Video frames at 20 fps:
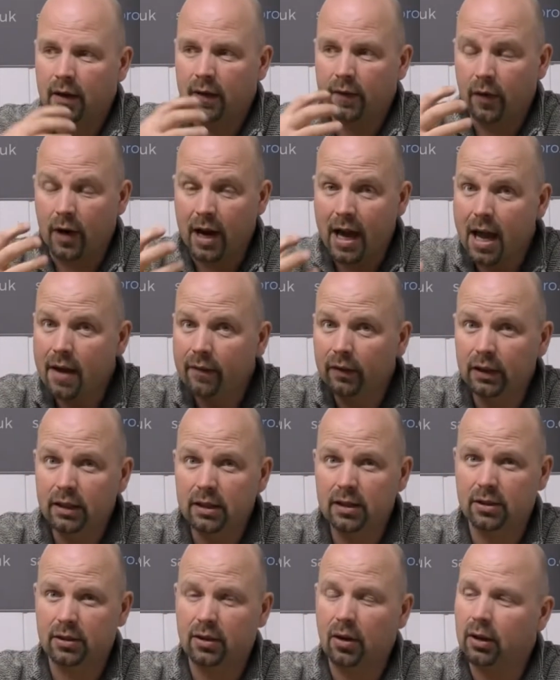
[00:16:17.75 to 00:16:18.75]
For a heavily
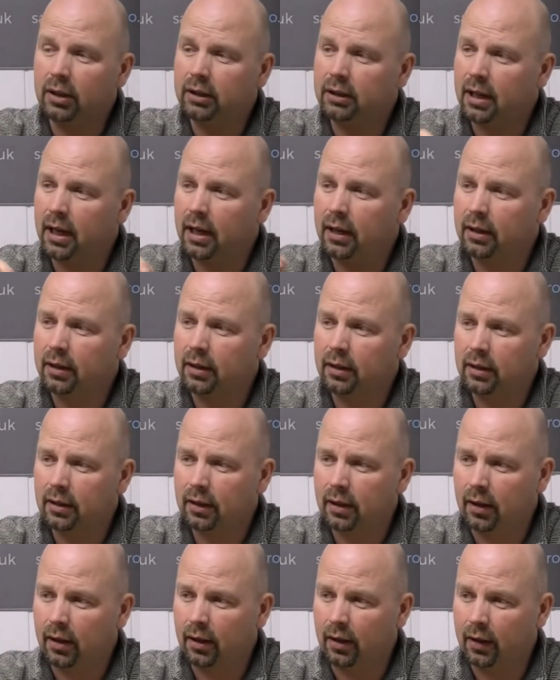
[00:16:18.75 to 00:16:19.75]
stocked tank,
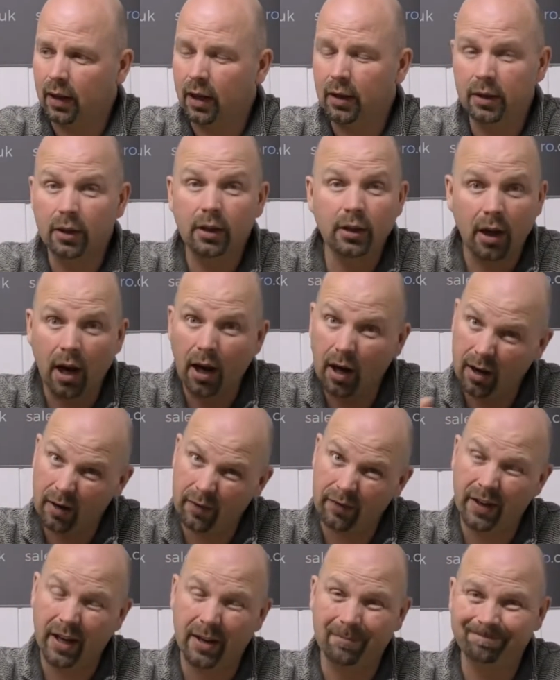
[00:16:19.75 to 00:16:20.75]
that you could
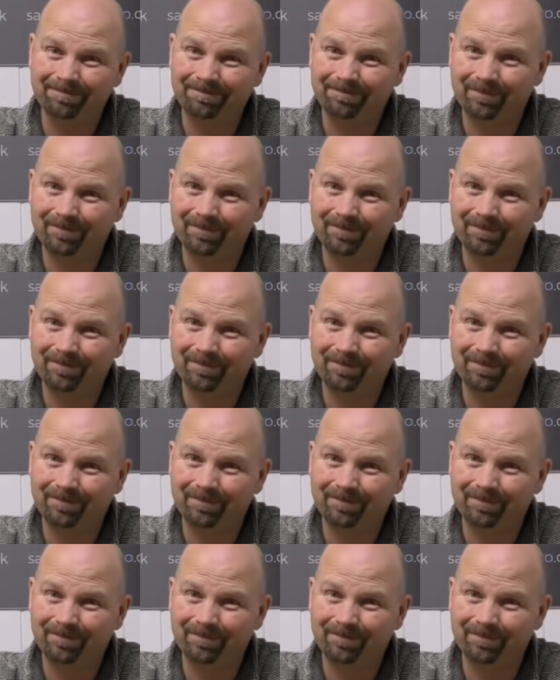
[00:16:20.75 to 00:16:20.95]
halve that.